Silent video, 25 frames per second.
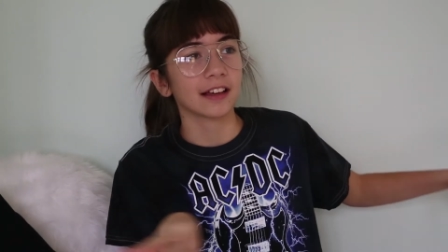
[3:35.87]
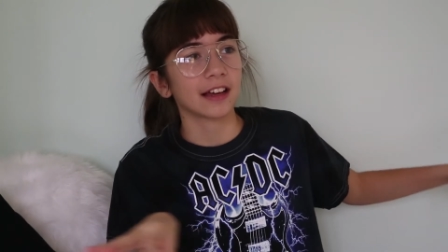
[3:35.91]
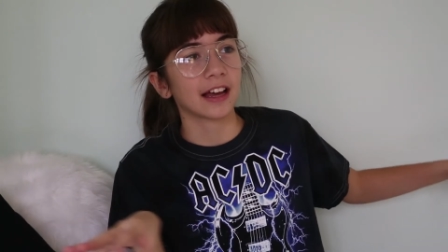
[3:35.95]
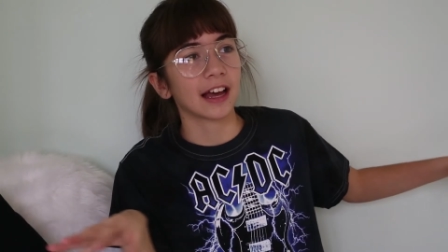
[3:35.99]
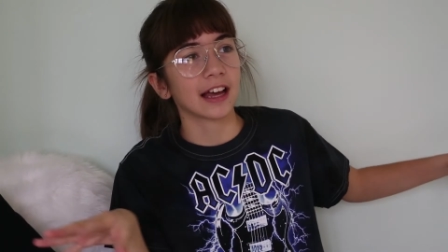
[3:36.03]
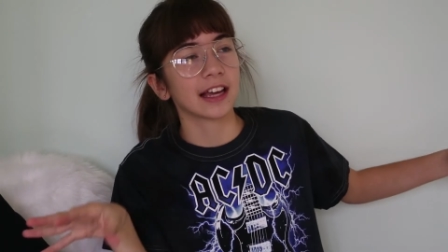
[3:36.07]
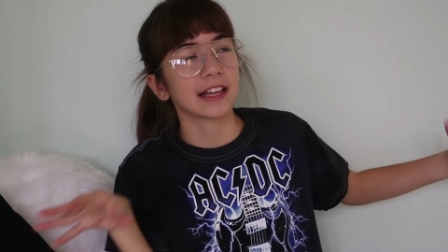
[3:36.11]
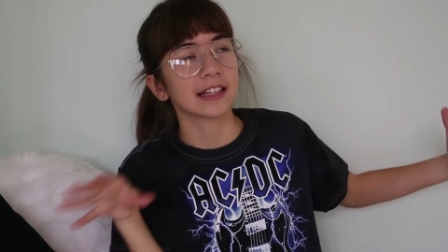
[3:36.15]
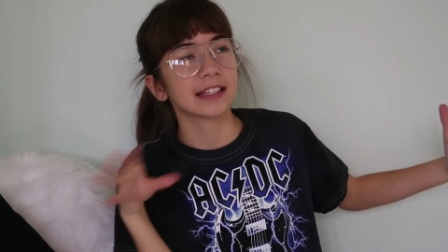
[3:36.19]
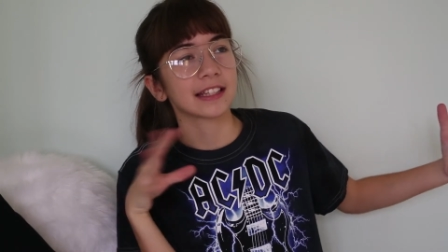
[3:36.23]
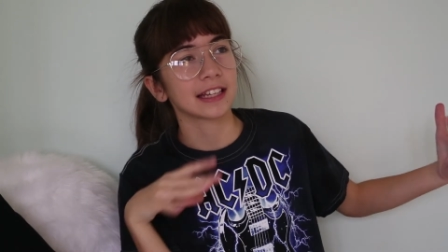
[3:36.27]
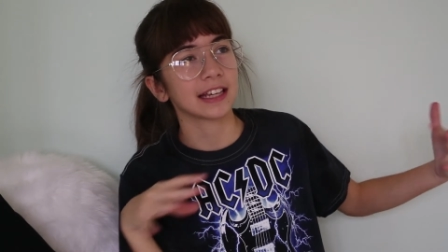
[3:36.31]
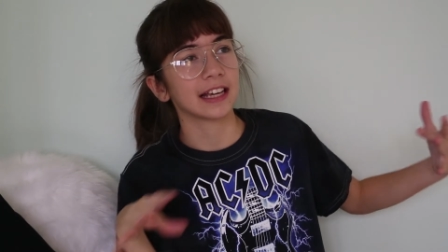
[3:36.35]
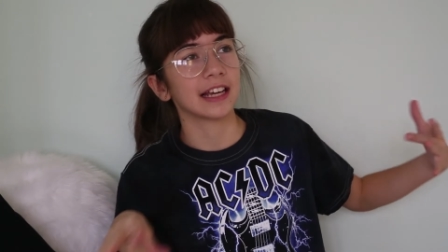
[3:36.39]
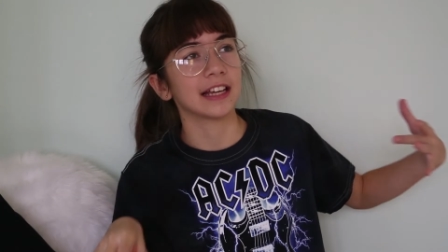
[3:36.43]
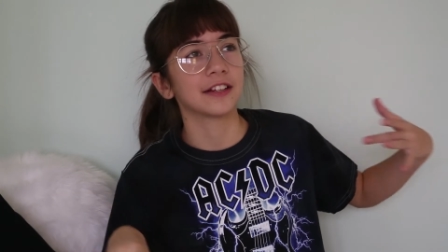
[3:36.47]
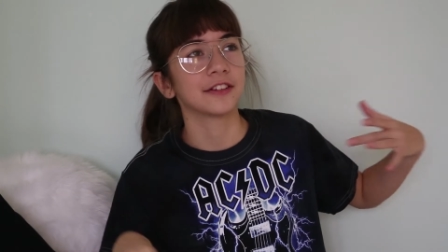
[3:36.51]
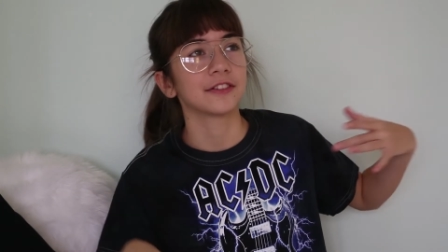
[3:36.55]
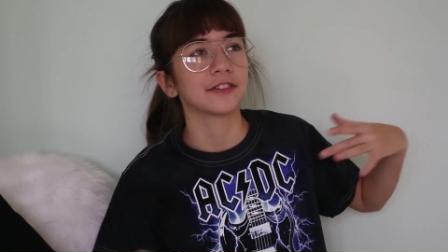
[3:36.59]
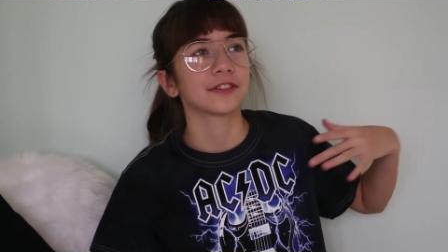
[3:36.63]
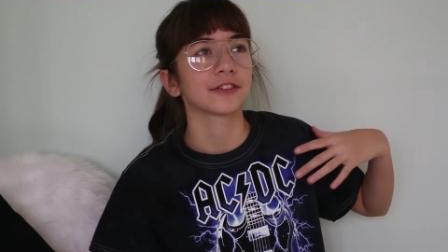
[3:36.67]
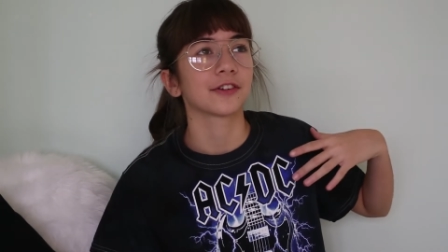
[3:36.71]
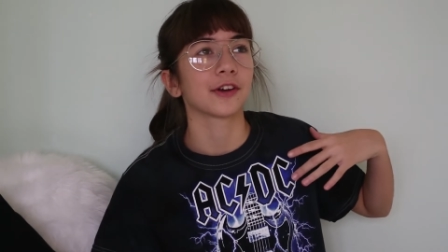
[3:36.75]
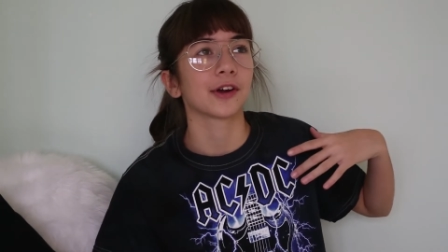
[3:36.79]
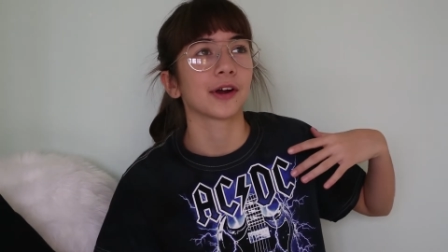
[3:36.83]
I guess like
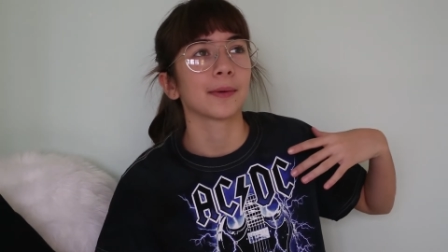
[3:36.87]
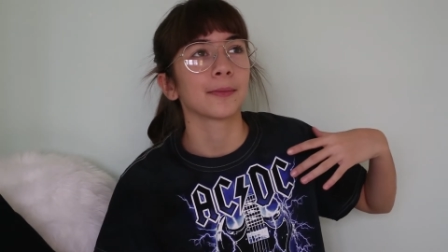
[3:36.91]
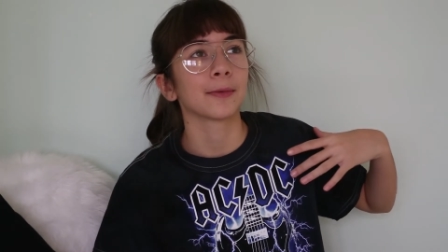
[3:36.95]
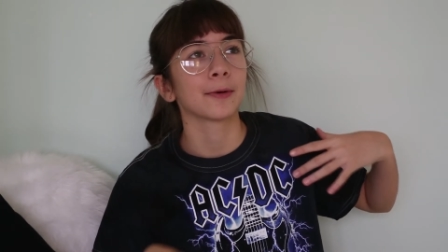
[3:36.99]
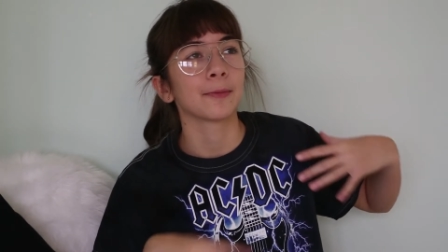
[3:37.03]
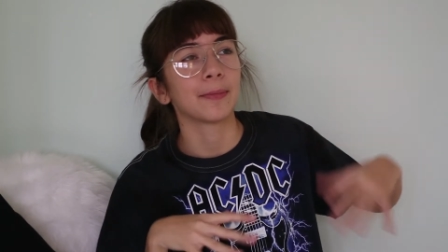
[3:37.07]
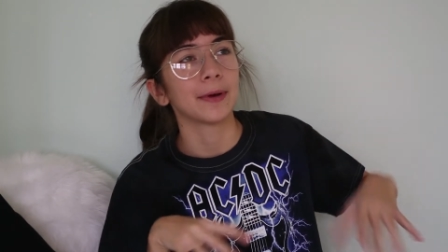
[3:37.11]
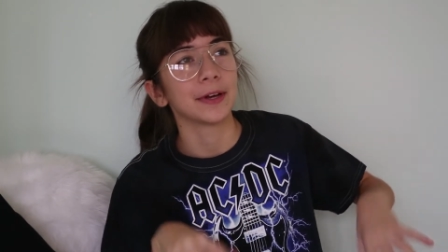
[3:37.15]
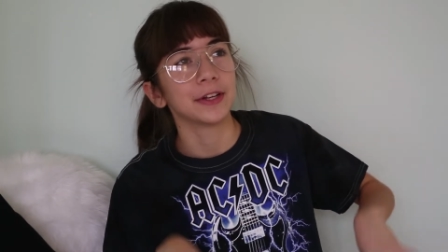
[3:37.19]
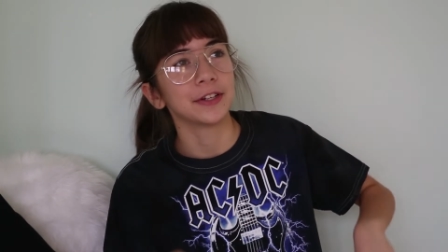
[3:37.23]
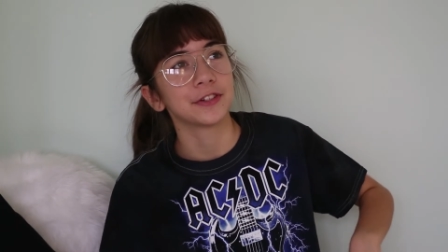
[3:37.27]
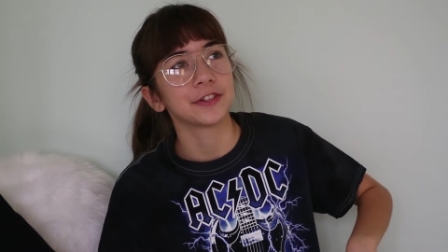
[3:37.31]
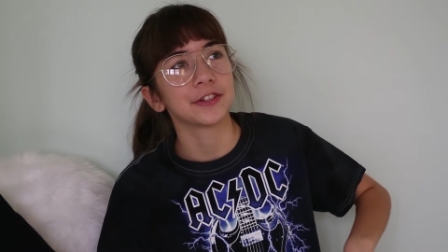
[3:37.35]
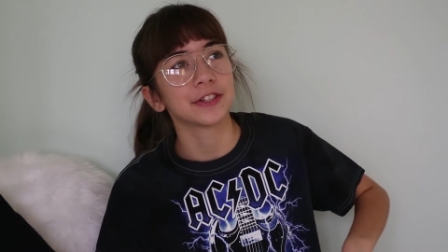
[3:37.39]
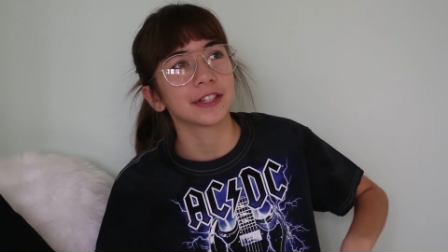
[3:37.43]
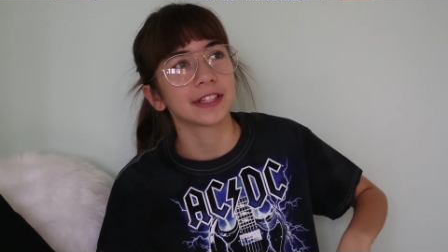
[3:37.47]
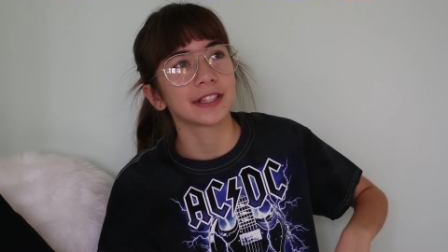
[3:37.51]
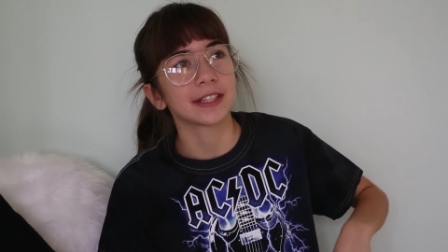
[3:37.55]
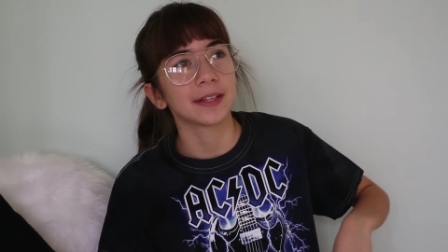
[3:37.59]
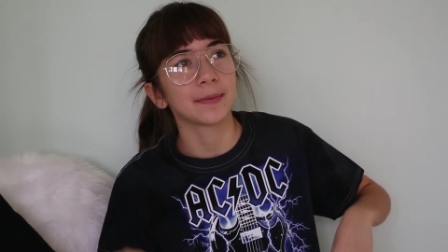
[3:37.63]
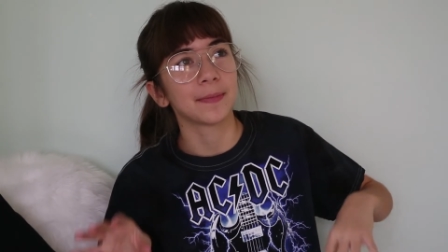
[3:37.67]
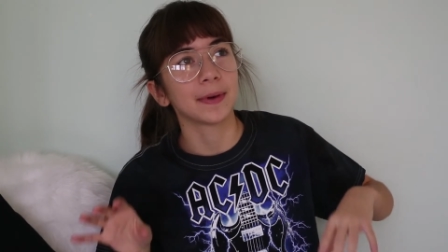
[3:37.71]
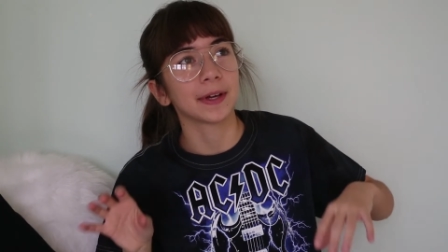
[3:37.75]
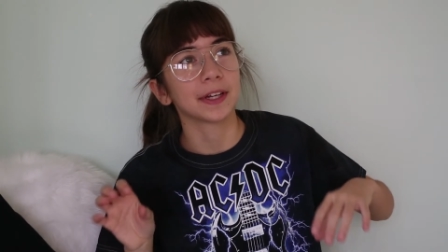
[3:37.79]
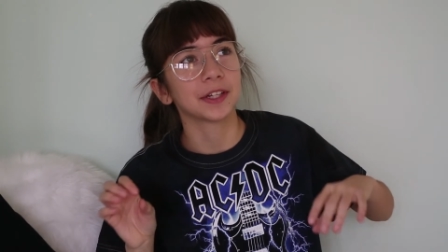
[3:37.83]
Instagram or Pinterest,
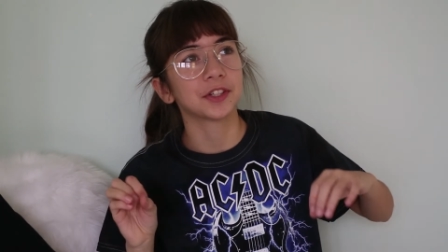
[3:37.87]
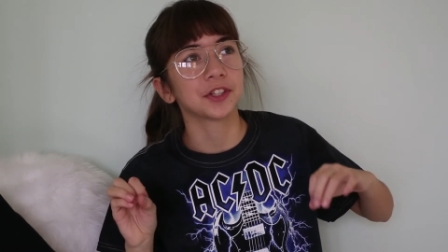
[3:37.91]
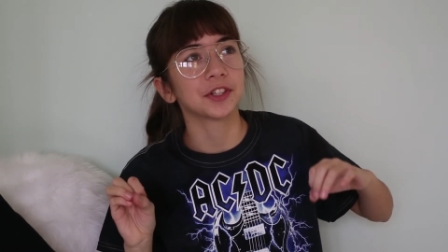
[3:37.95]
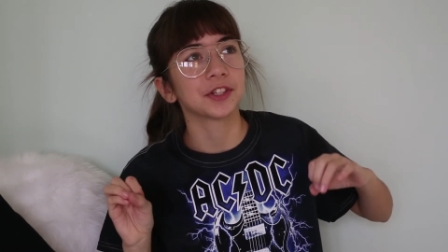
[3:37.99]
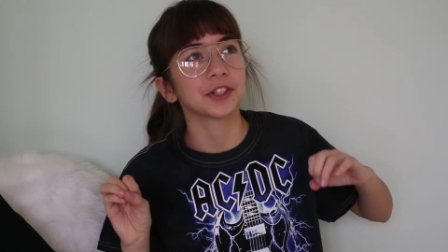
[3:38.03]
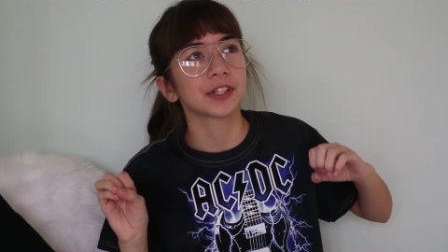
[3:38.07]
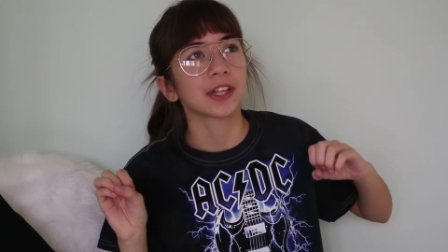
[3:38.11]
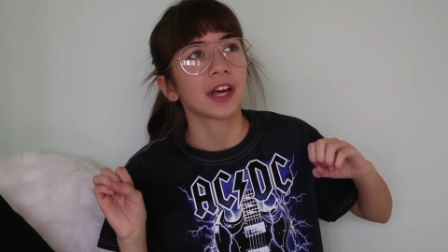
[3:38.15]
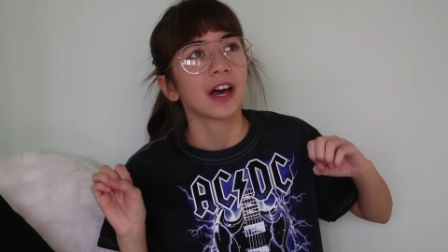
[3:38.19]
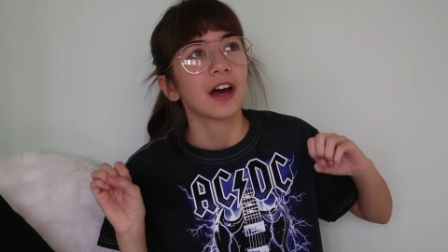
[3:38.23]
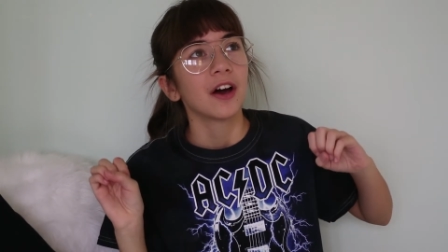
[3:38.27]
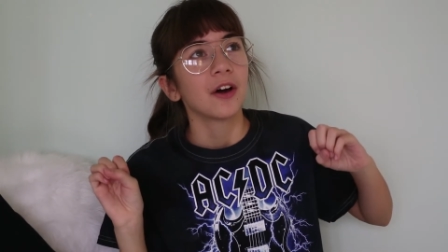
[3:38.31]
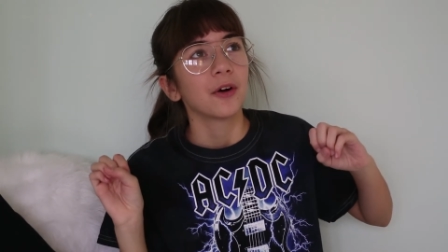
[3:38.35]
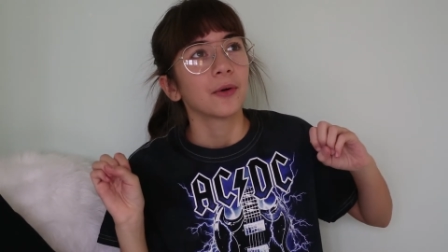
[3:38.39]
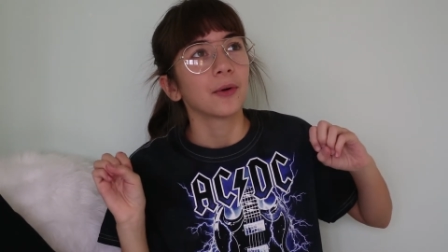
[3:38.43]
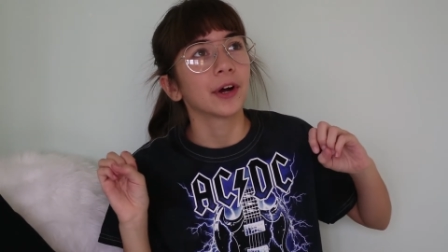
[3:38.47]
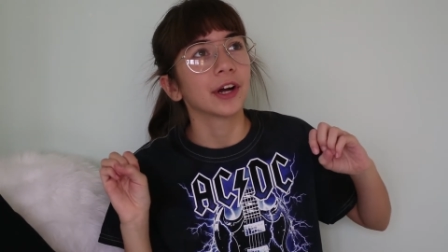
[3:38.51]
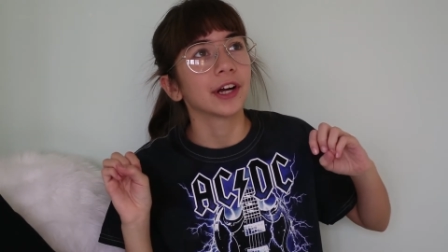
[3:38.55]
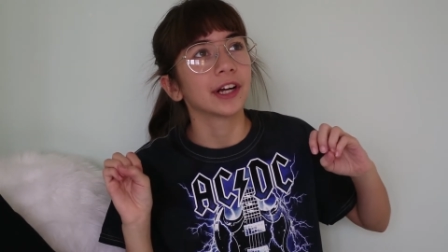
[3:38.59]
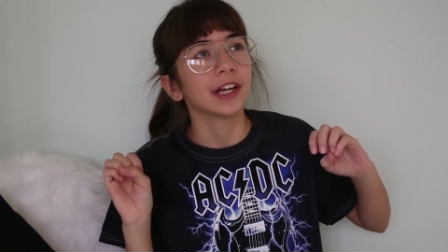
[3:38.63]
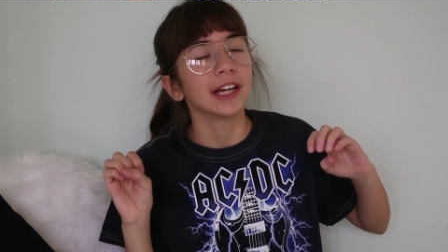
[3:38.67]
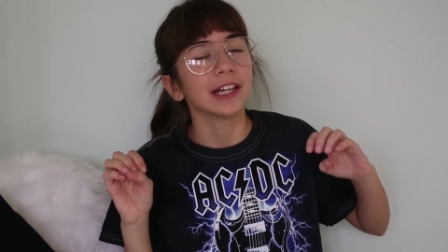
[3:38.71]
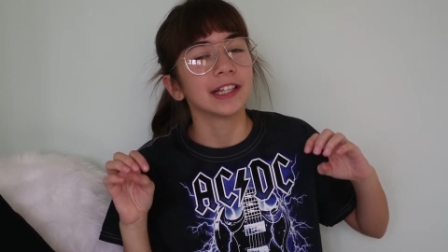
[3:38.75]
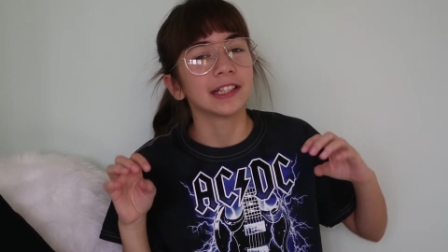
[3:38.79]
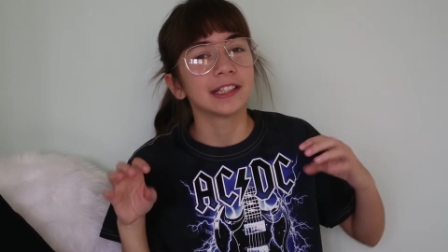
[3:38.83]
the pictures where
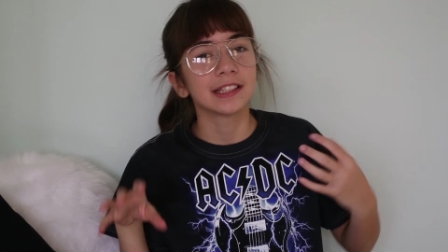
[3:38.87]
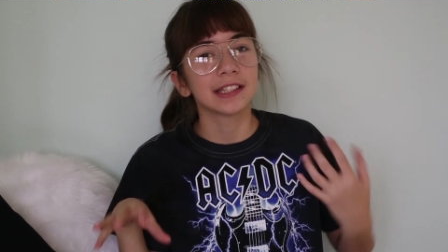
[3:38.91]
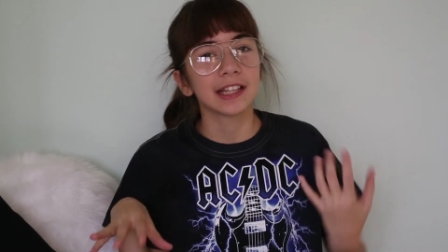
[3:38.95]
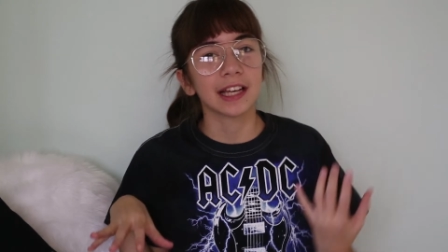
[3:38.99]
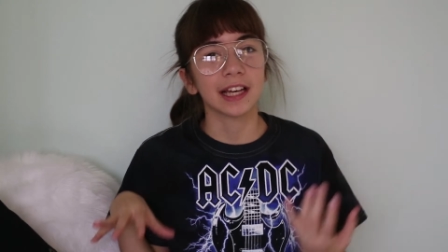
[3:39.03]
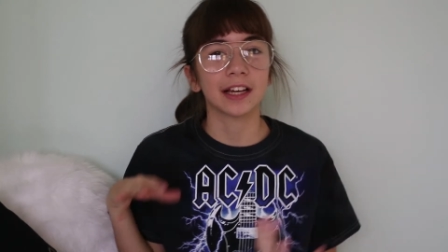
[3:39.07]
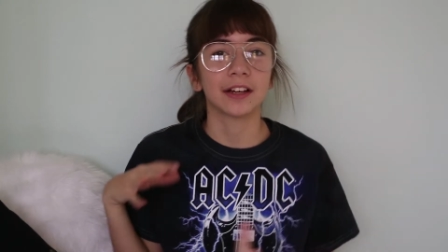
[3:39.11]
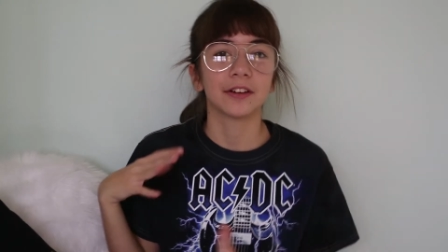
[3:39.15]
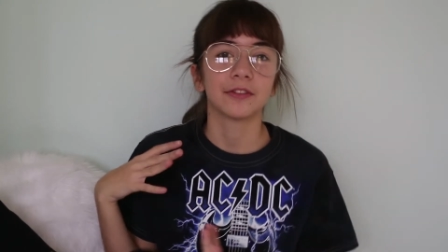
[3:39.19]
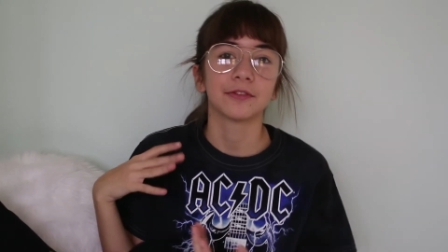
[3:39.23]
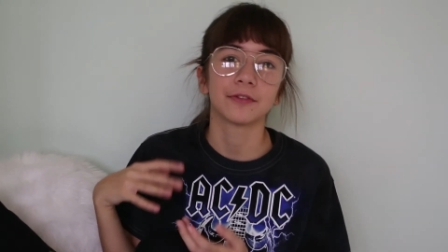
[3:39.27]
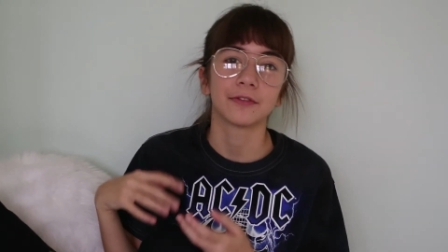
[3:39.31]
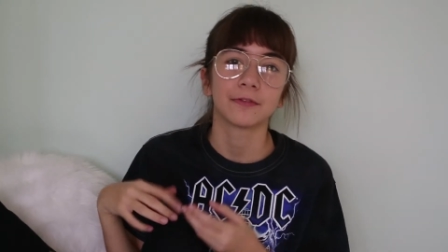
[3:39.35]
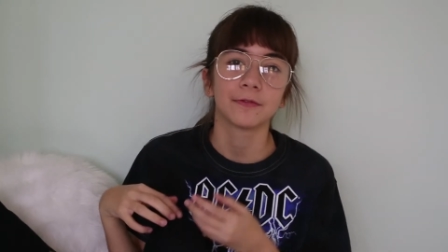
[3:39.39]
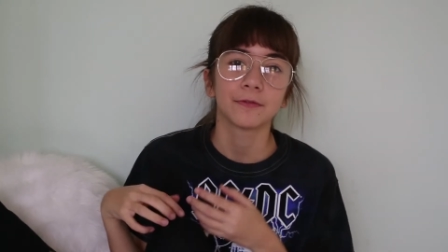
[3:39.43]
it's like